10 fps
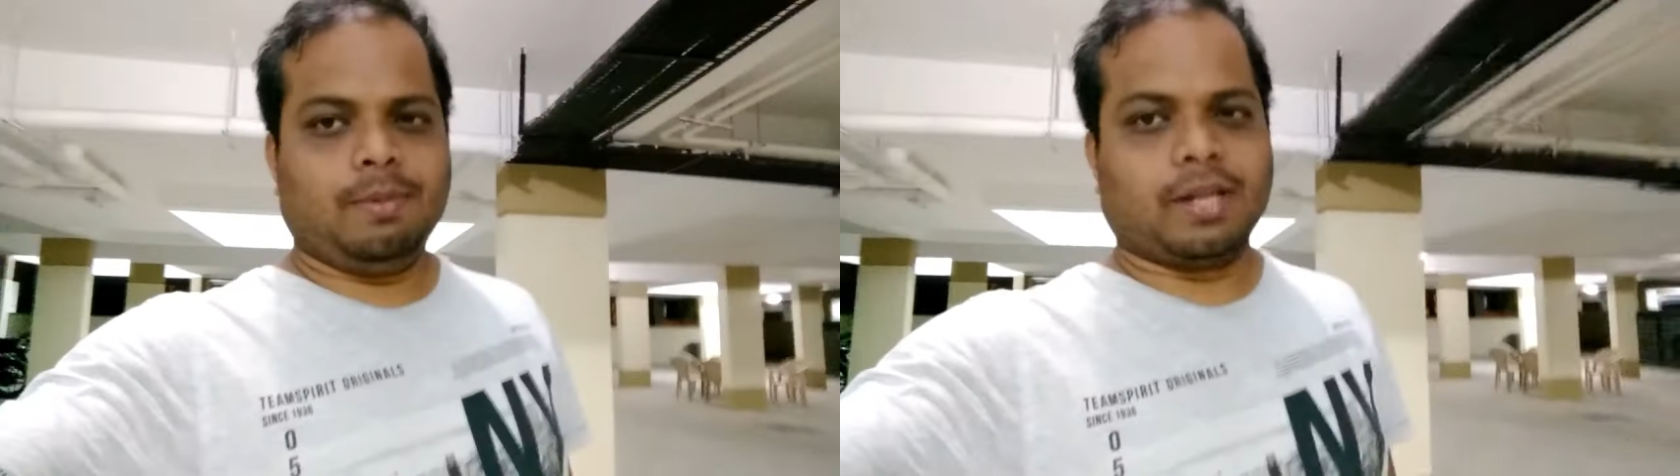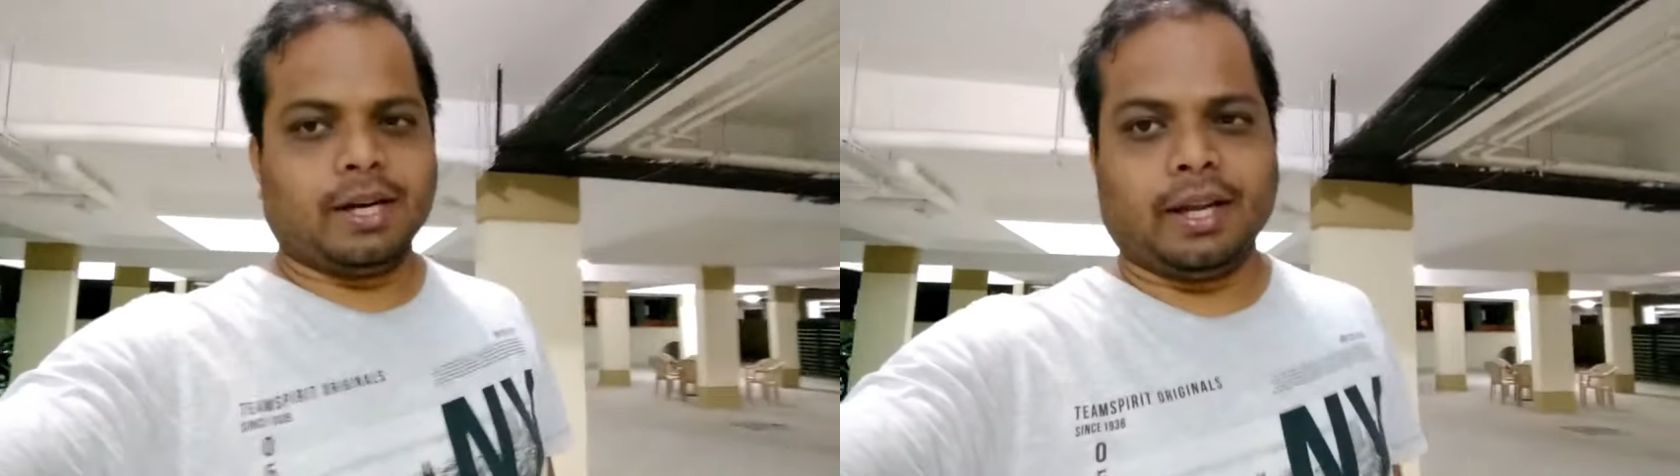
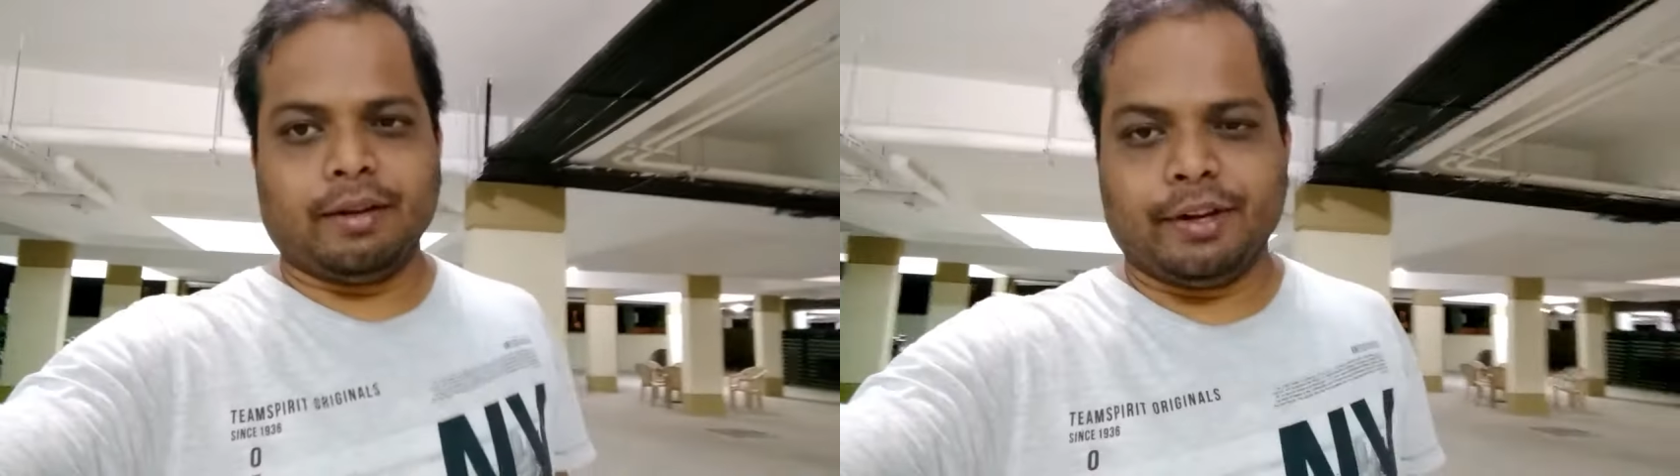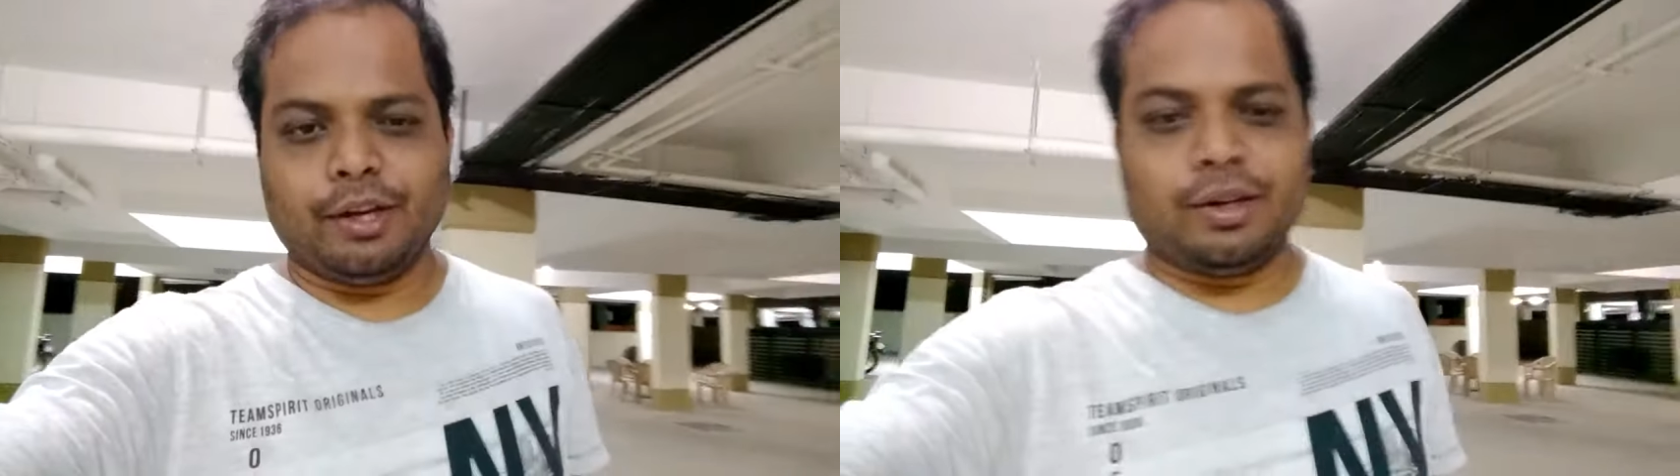be creating
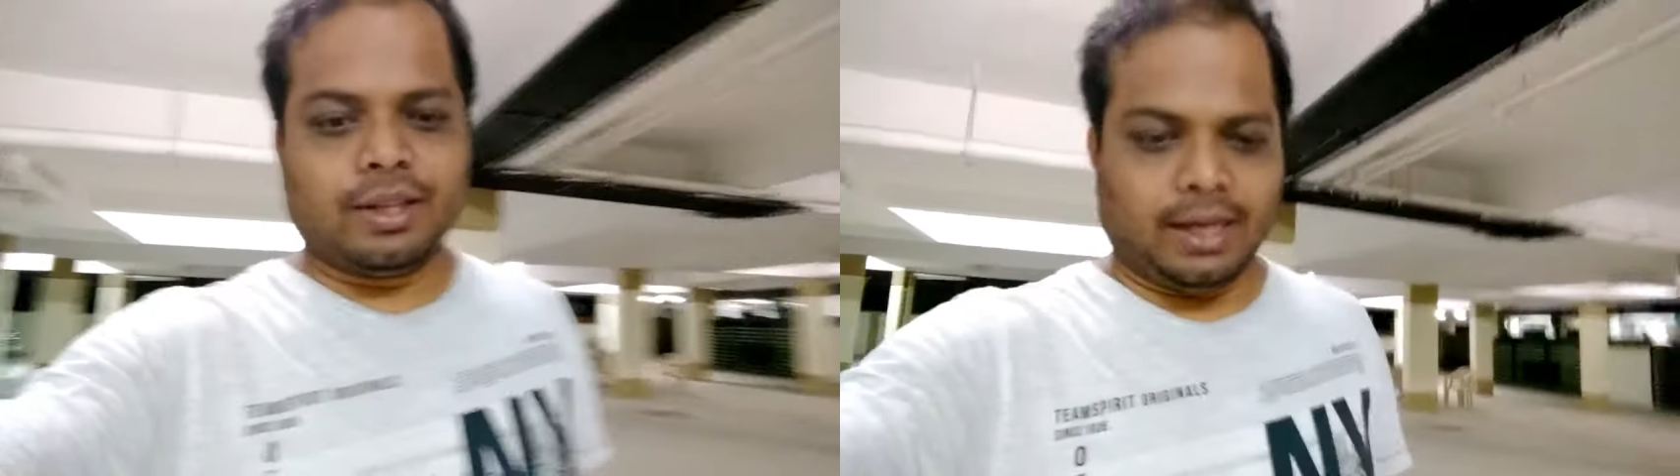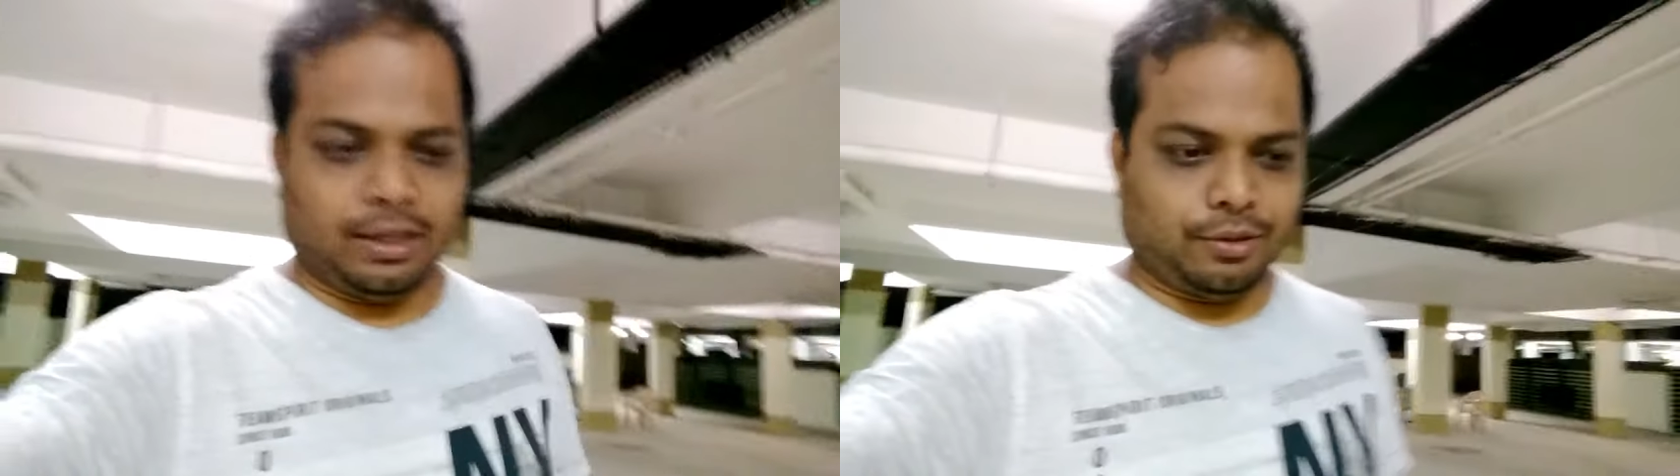a video on
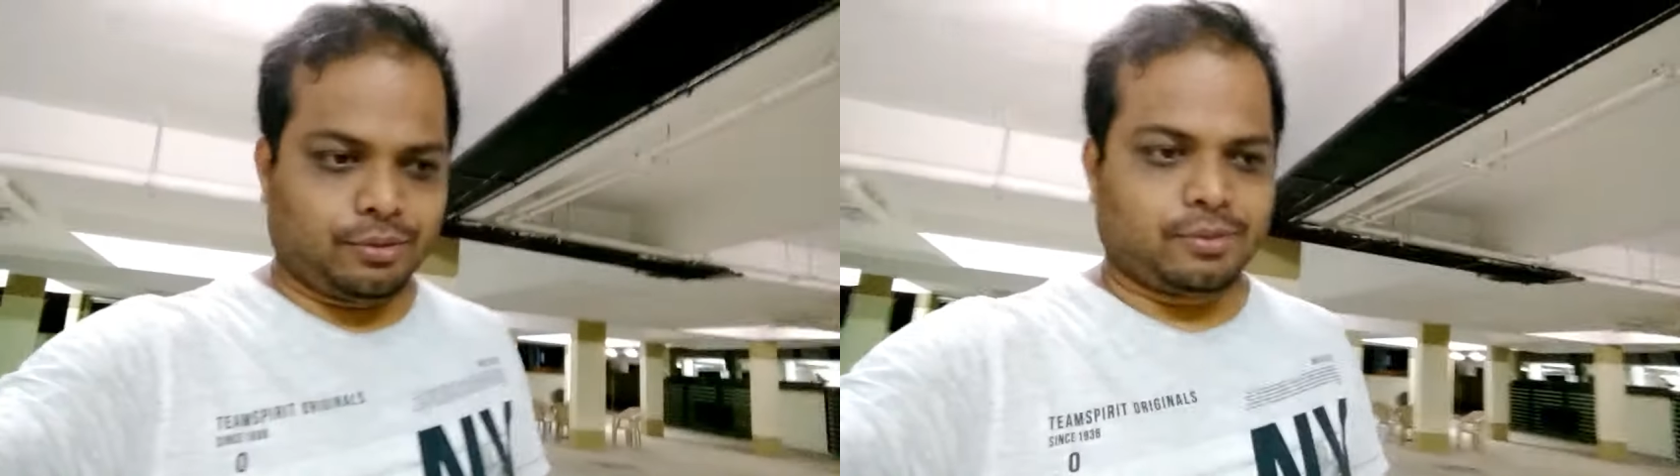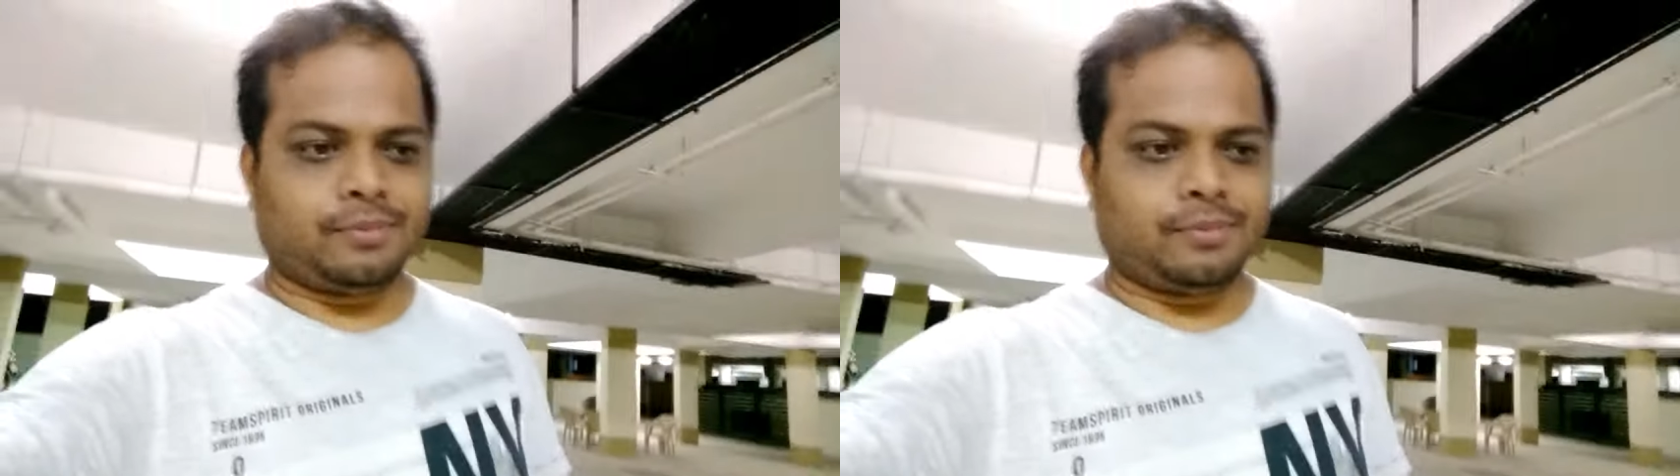that too